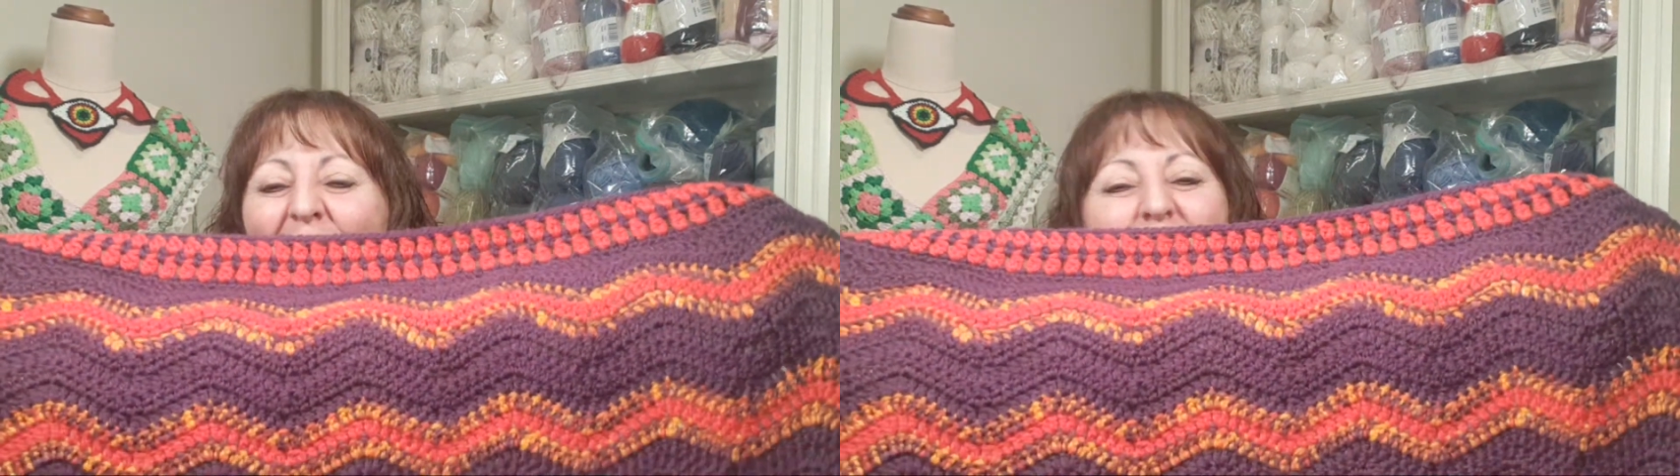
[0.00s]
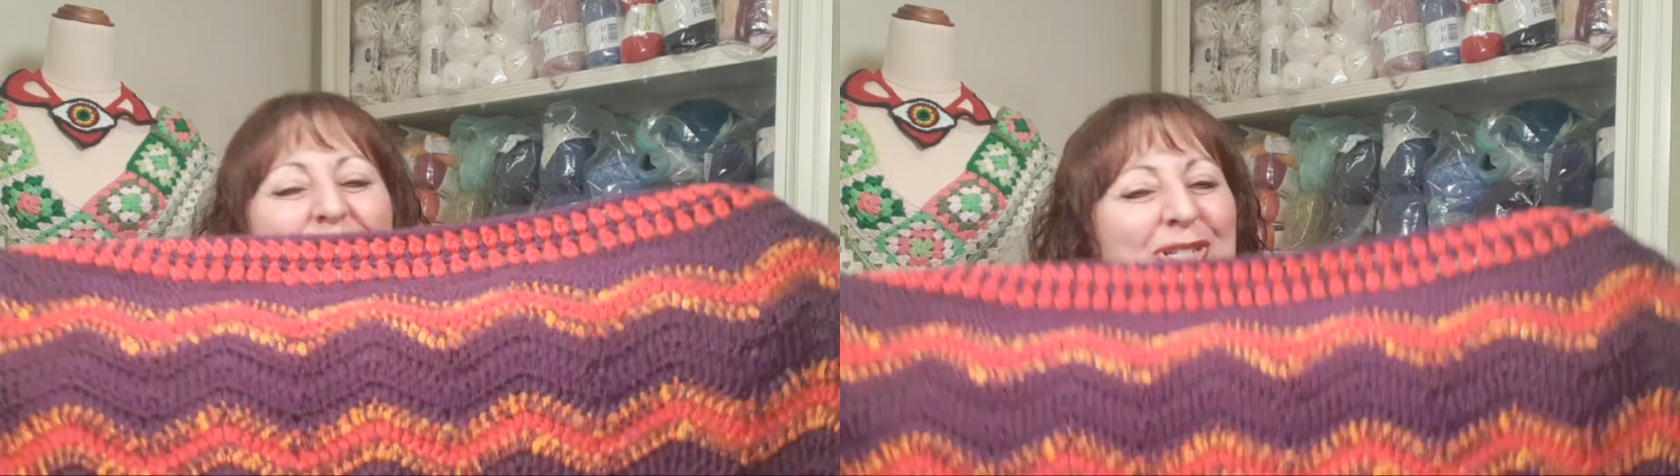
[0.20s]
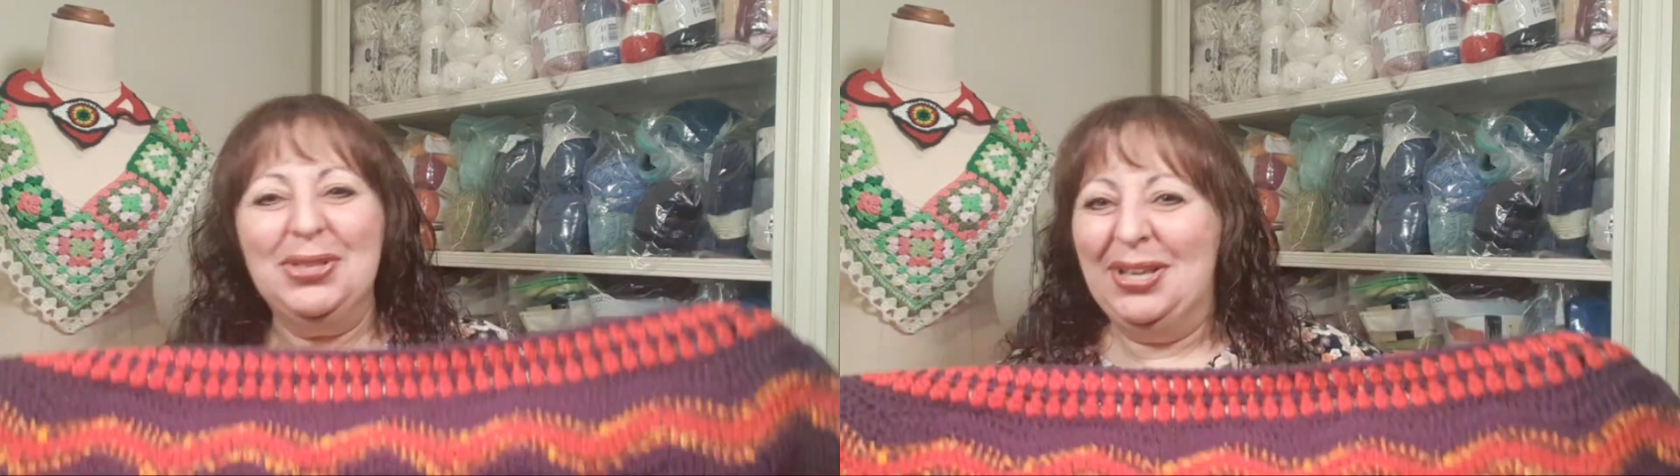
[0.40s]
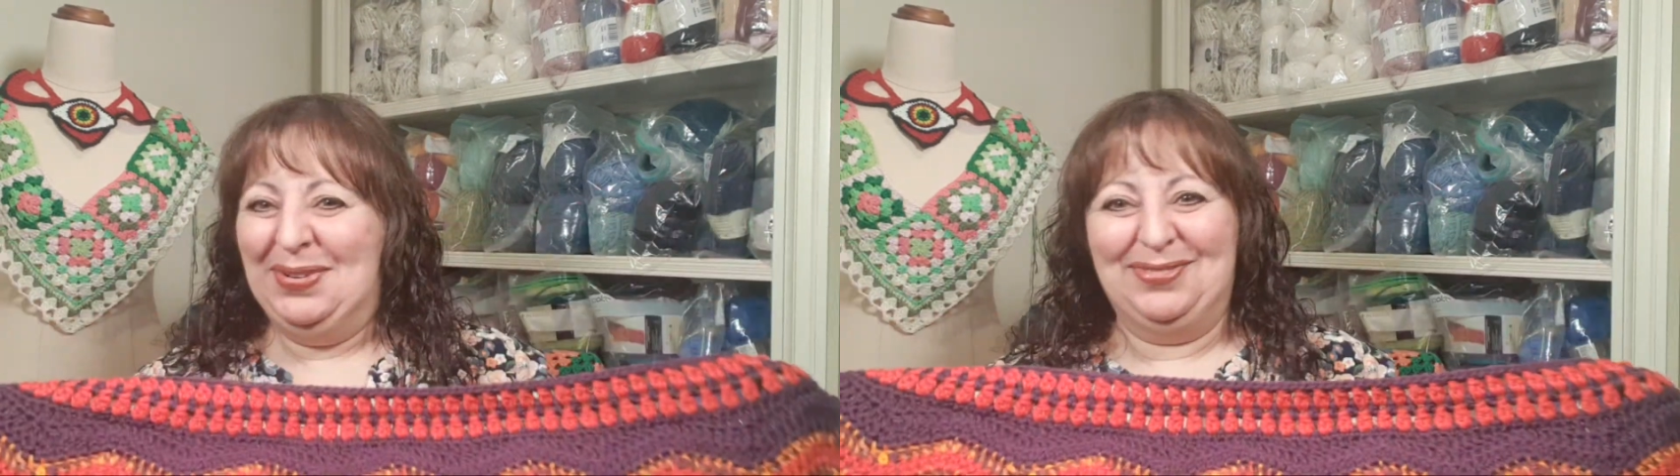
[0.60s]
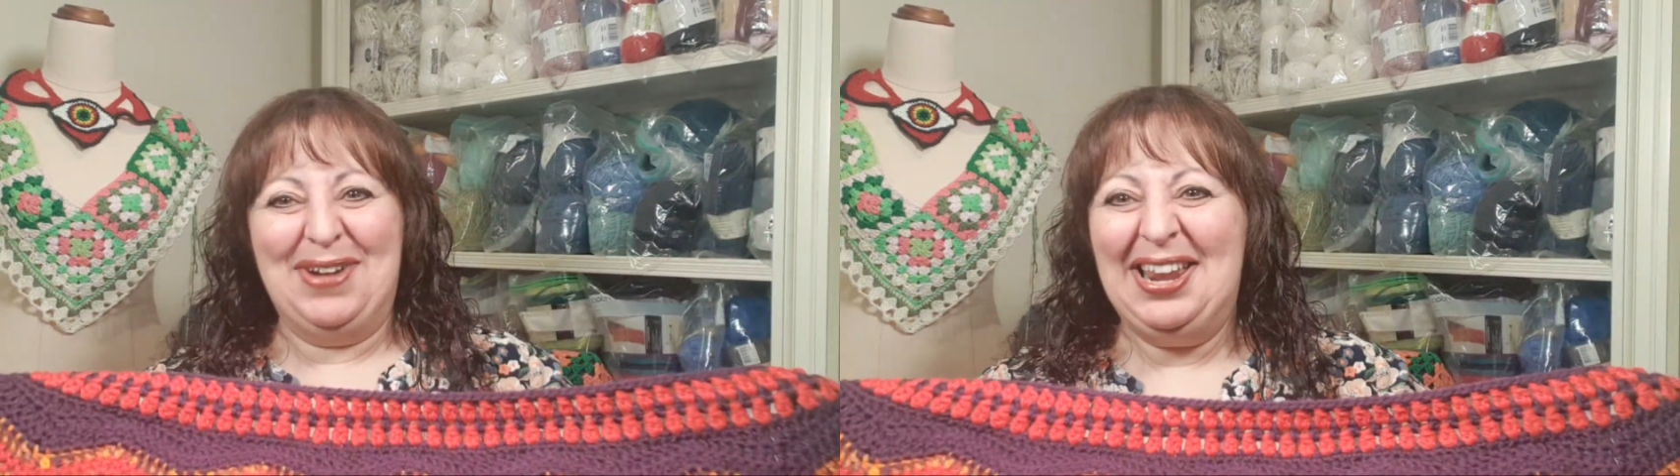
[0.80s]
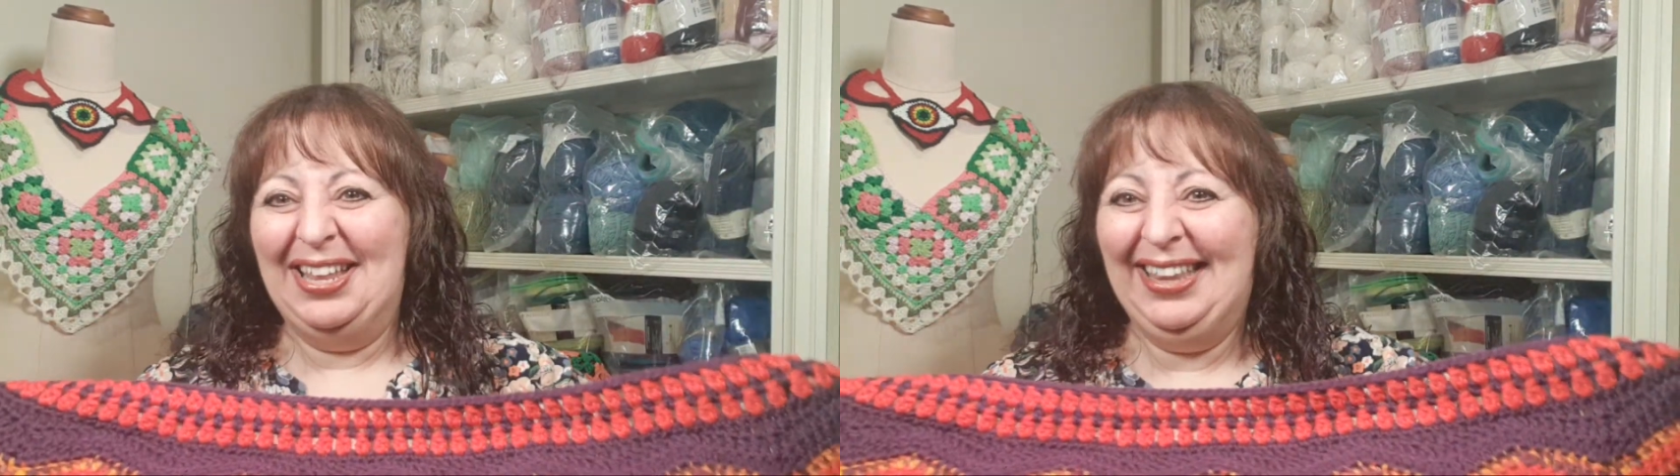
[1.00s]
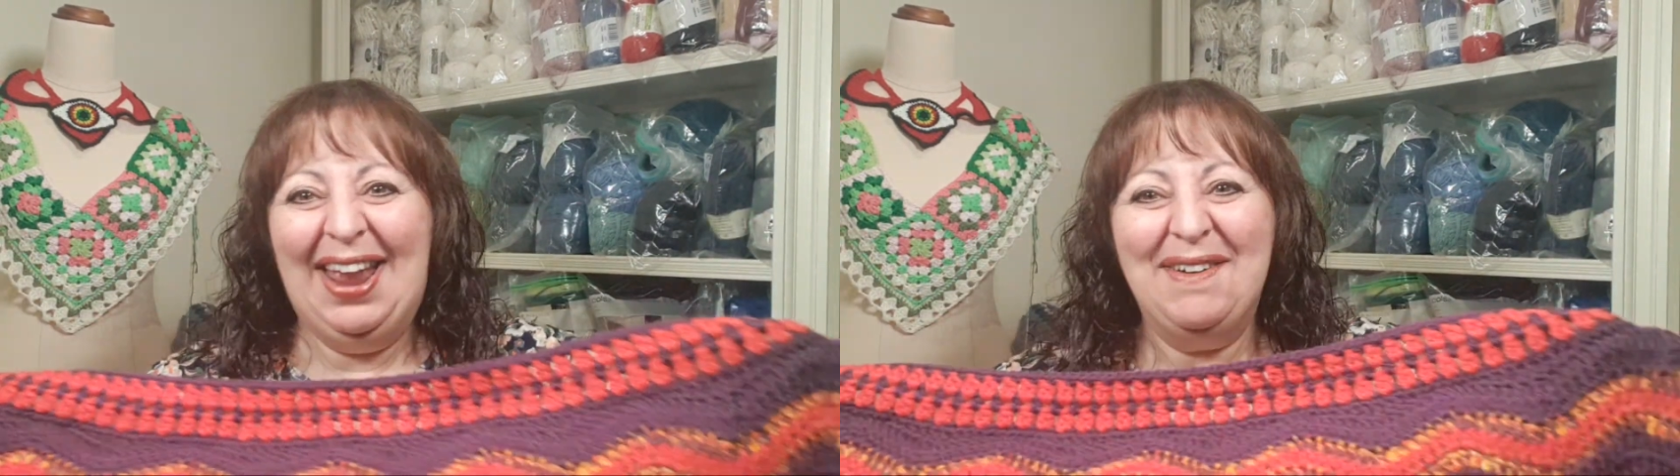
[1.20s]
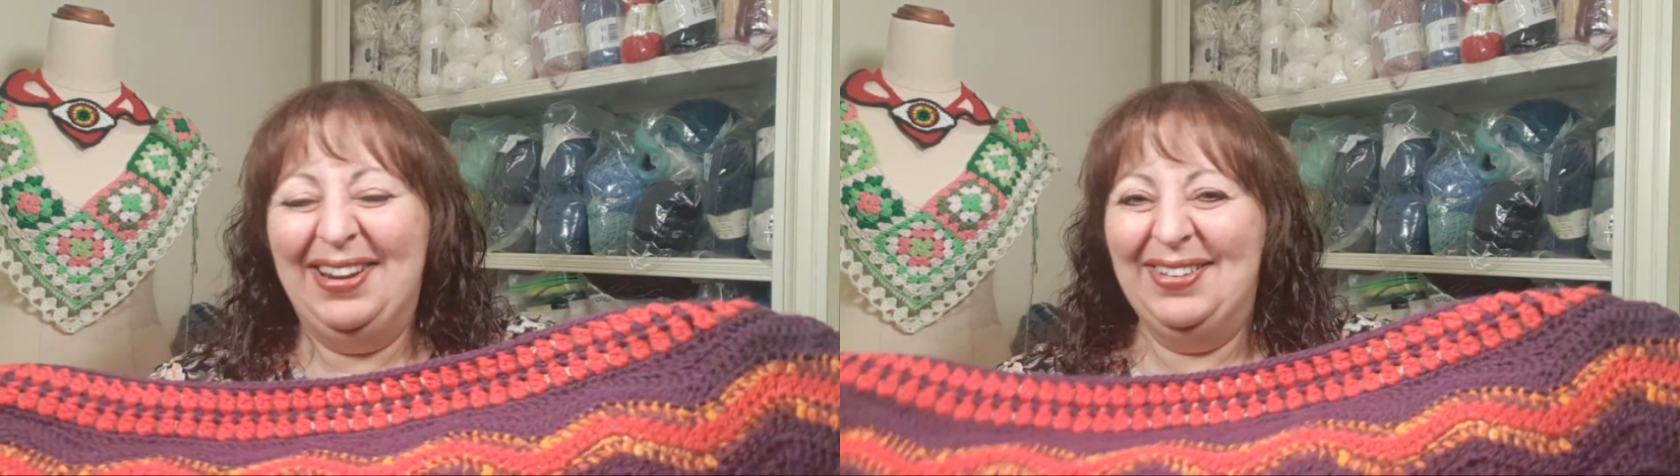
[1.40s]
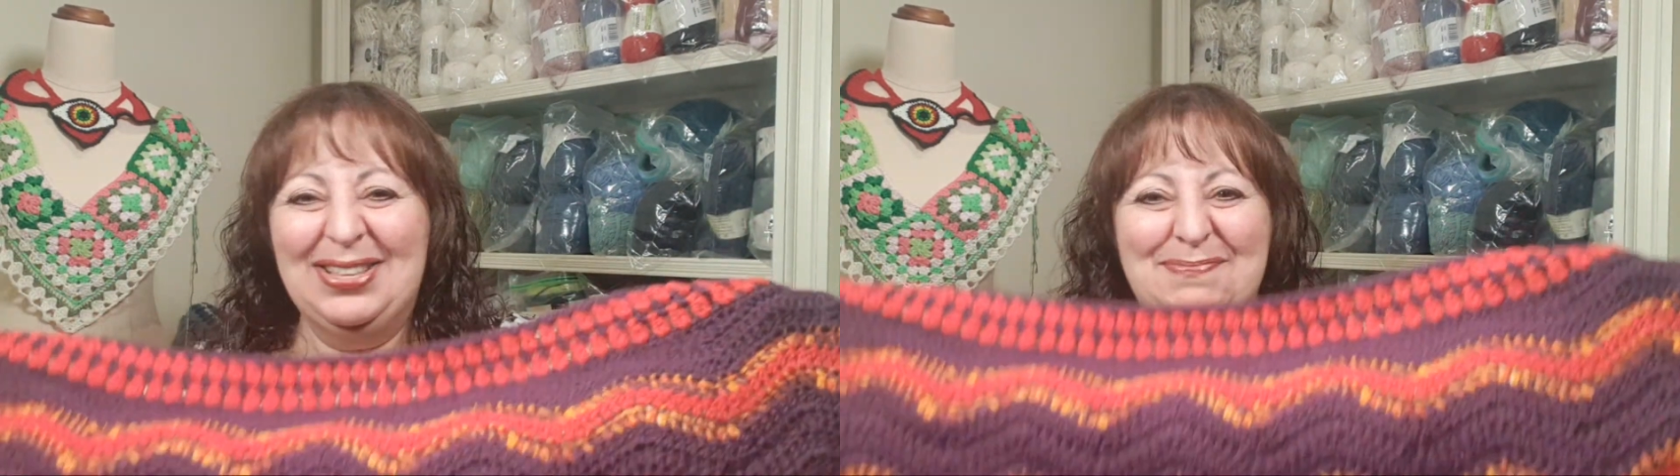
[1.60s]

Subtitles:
I'm sure there was red in there and there was